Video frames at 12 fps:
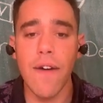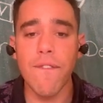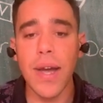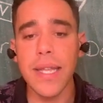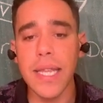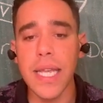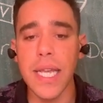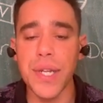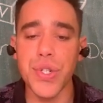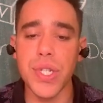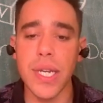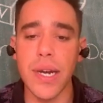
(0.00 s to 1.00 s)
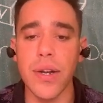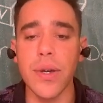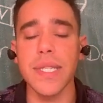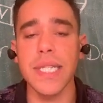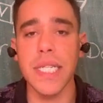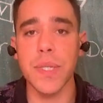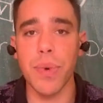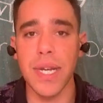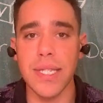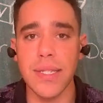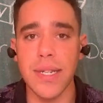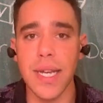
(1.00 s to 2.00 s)
Finally, each scenario is
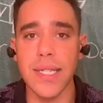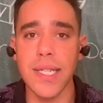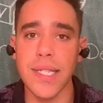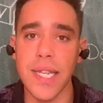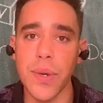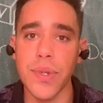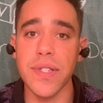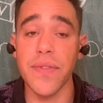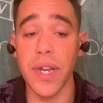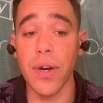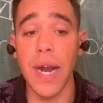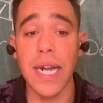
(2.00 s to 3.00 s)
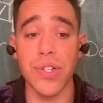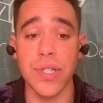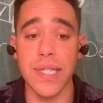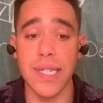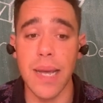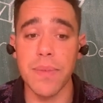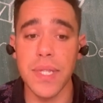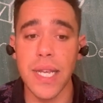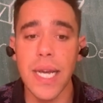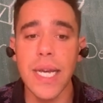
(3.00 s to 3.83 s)
expressed as a sequence of interaction steps,